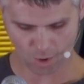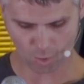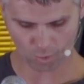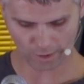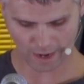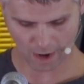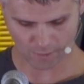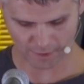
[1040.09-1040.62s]

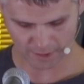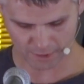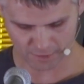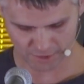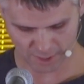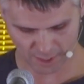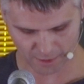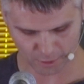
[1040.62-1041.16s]
Or how can you
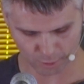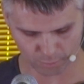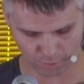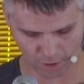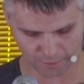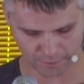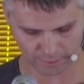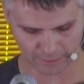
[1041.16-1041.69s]
say to your
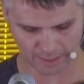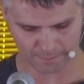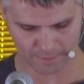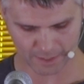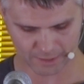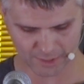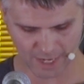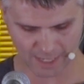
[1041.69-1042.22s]
brother, 'Let
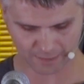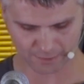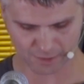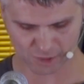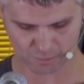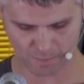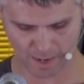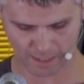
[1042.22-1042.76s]
me take the
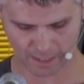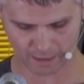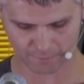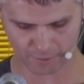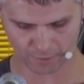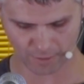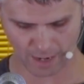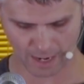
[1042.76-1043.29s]
speck out of
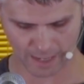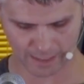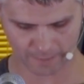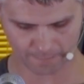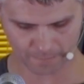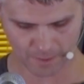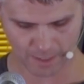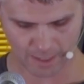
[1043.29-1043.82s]
your
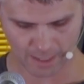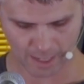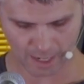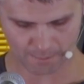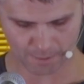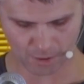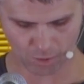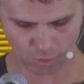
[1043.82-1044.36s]
eye,'
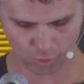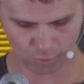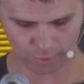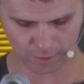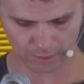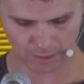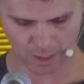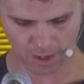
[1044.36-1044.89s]
and behold,
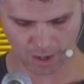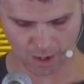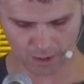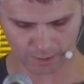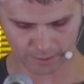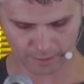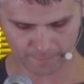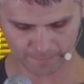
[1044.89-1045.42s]
the
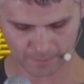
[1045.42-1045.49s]
log